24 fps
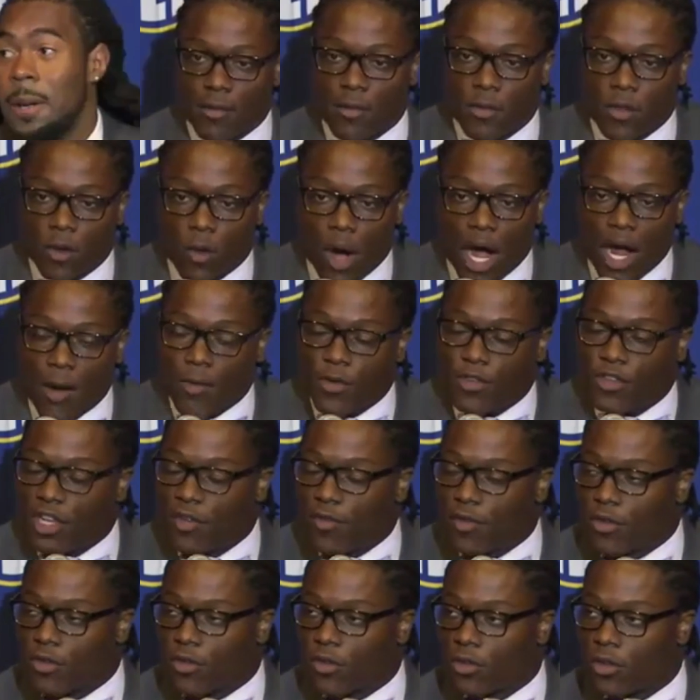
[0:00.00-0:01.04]
The wide
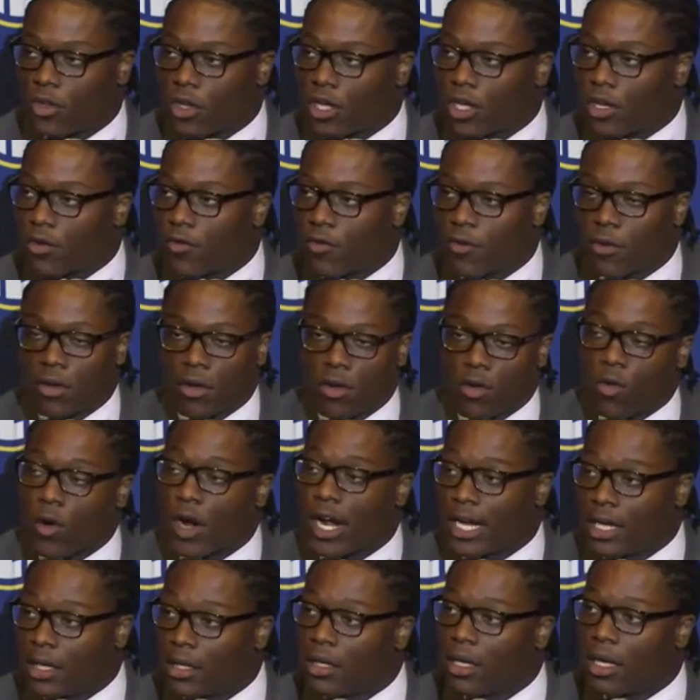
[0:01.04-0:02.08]
receivers are looking
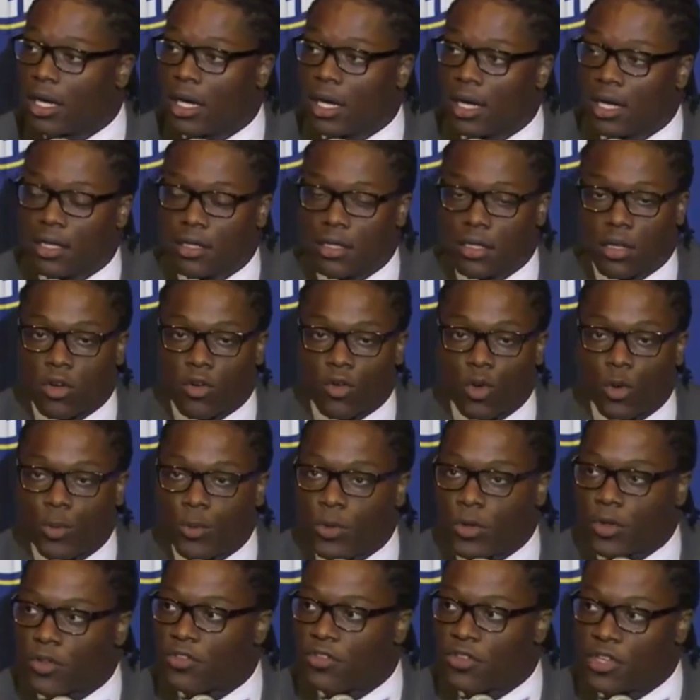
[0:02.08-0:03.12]
great. The
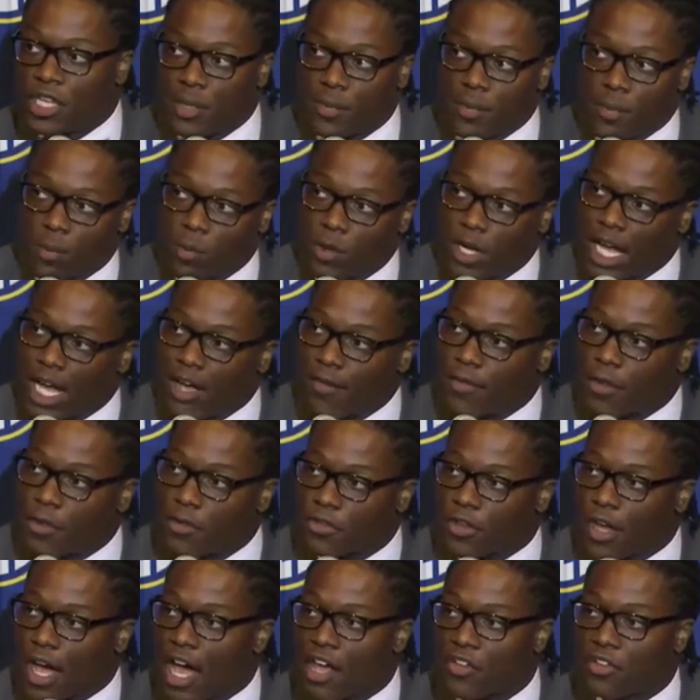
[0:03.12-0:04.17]
group looks deep. We have
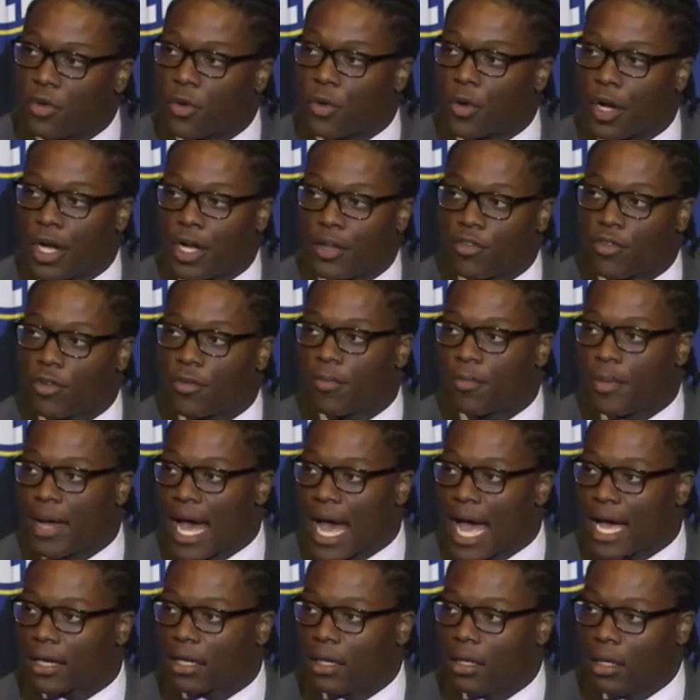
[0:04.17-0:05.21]
those guys who are injured
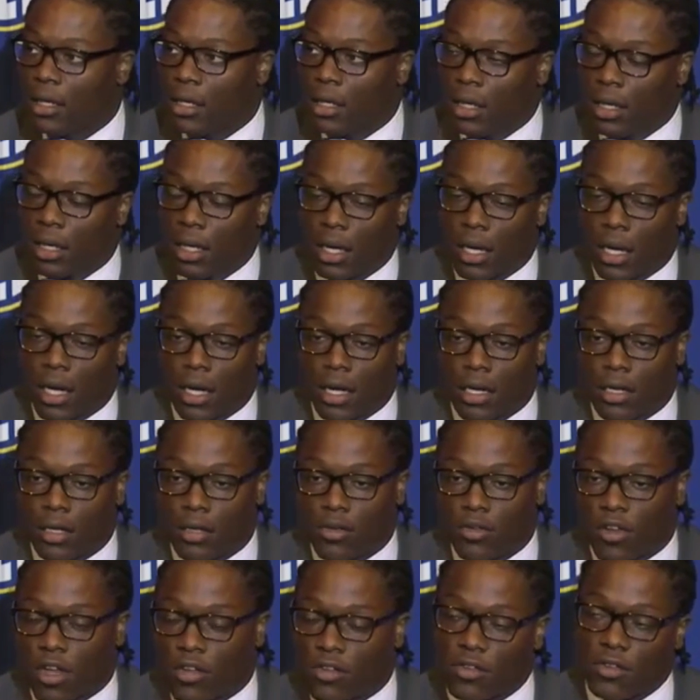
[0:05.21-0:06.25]
back.
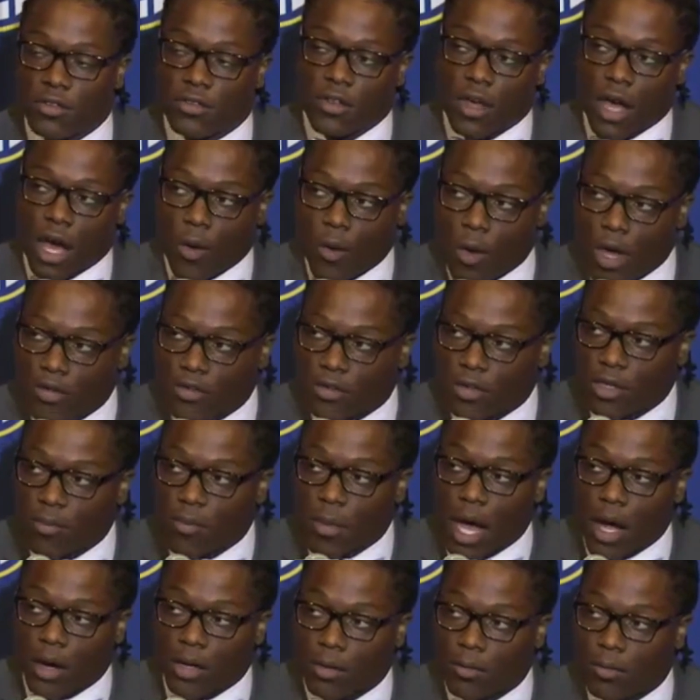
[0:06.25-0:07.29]
Justin Scott Wesley,
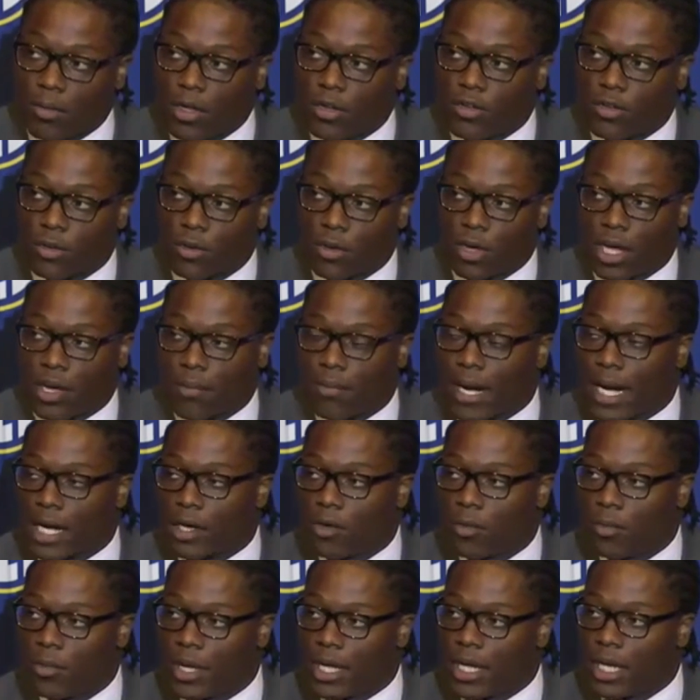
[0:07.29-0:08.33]
Malcolm Mitchell, and
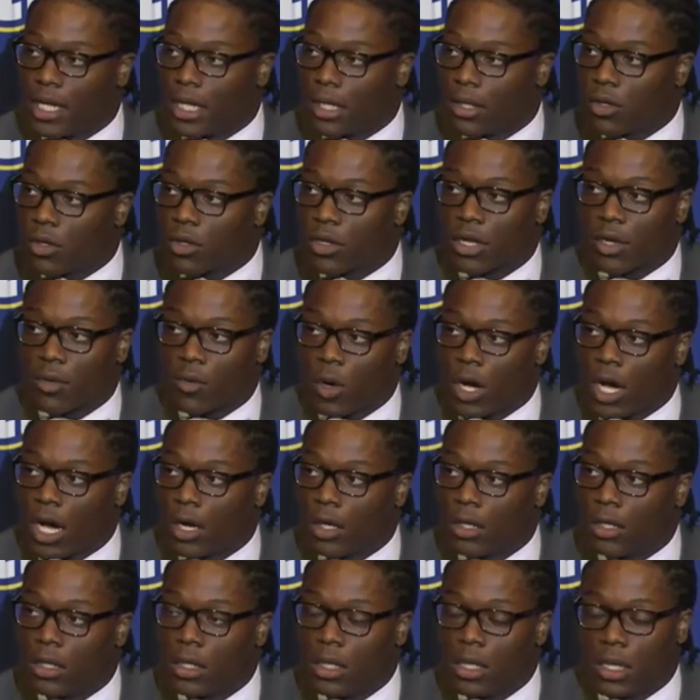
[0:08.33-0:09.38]
Michael Bennett looking
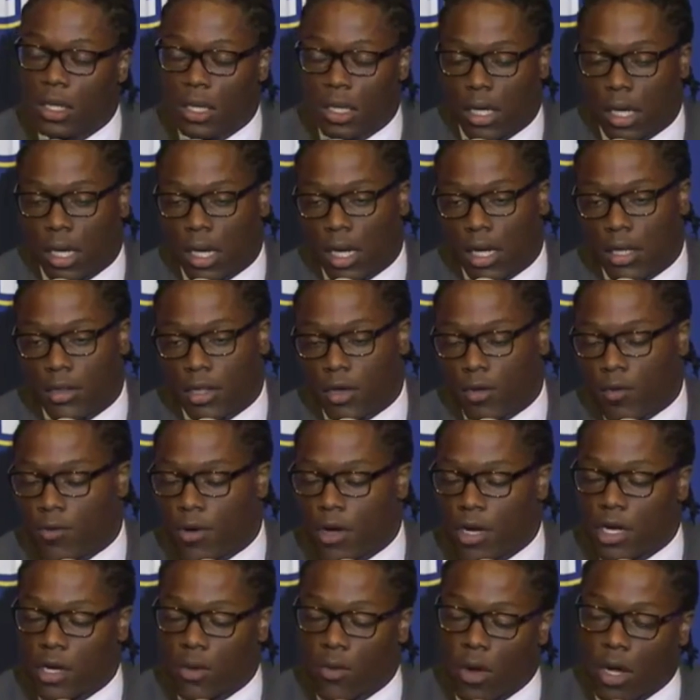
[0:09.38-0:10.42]
well. And they're
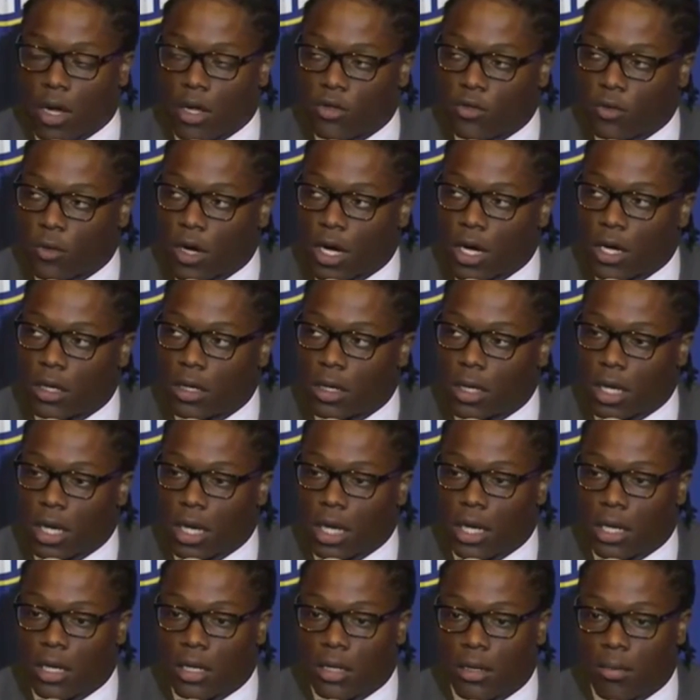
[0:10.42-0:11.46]
running well as
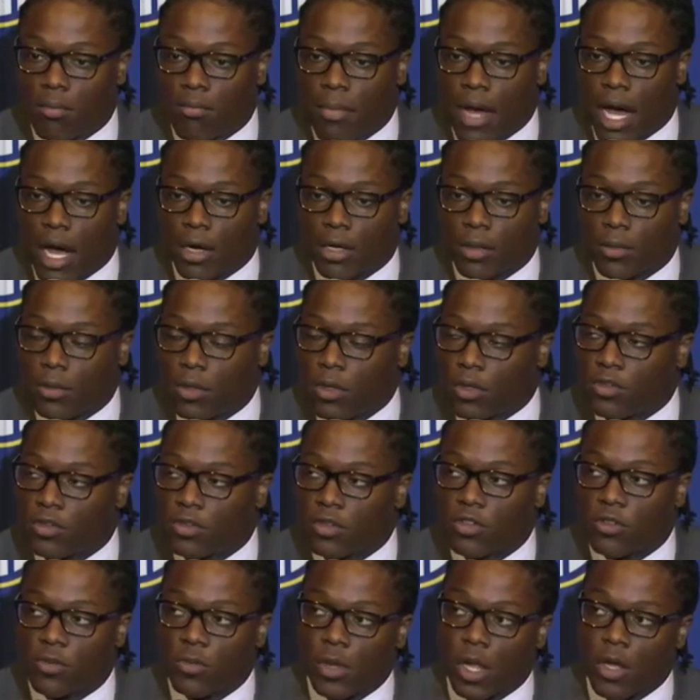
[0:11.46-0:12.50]
well. Malcolm
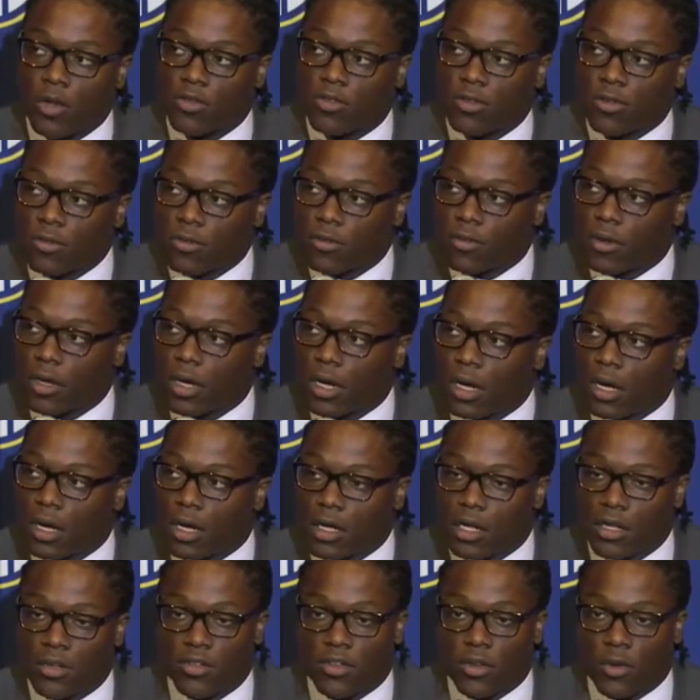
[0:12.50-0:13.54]
looks explosive.
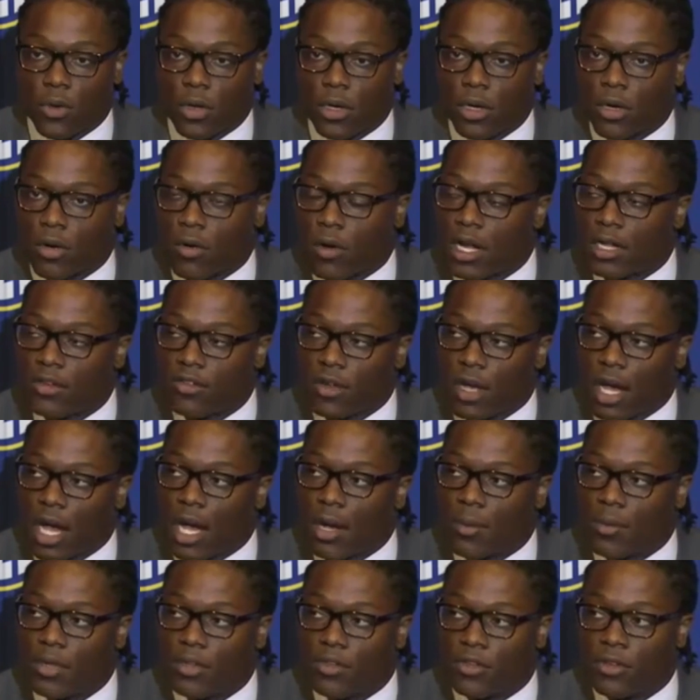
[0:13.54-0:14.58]
He's doing a great
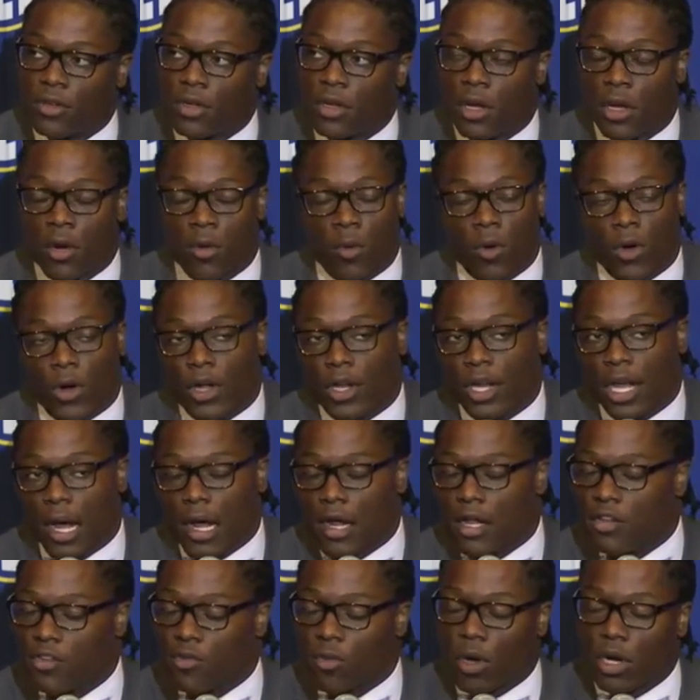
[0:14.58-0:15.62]
job. He's working
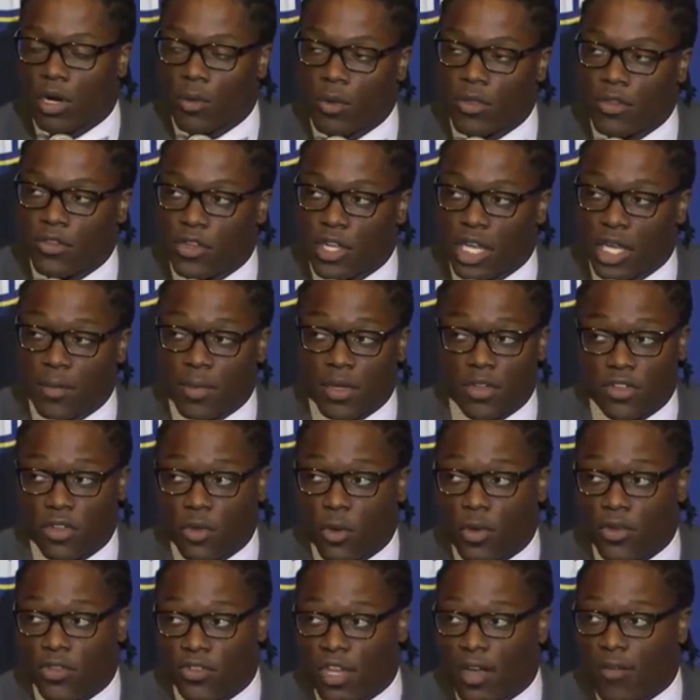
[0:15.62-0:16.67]
out. He's running with the team. He's
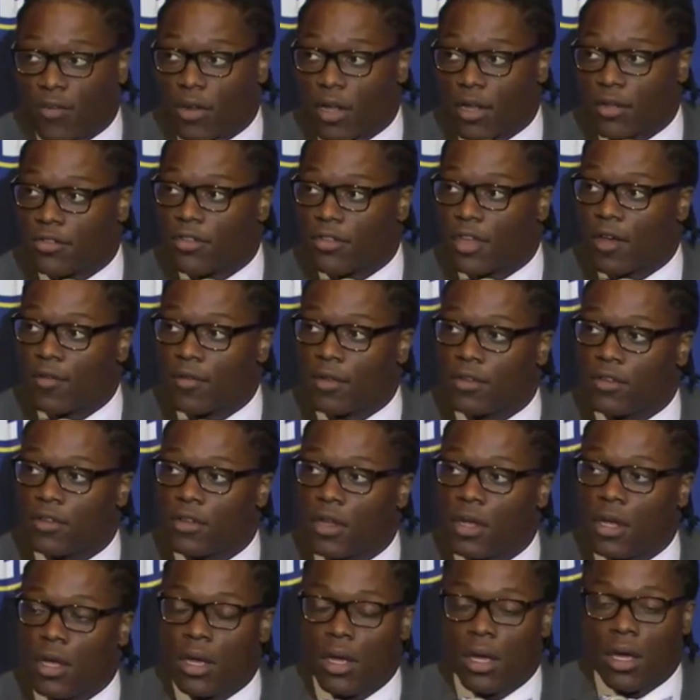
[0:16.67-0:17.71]
doing
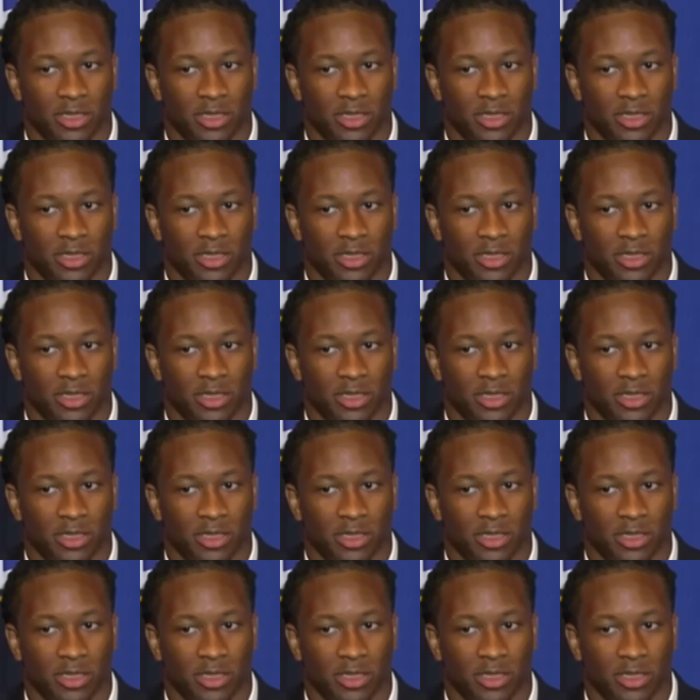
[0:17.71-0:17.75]
7-on-7s.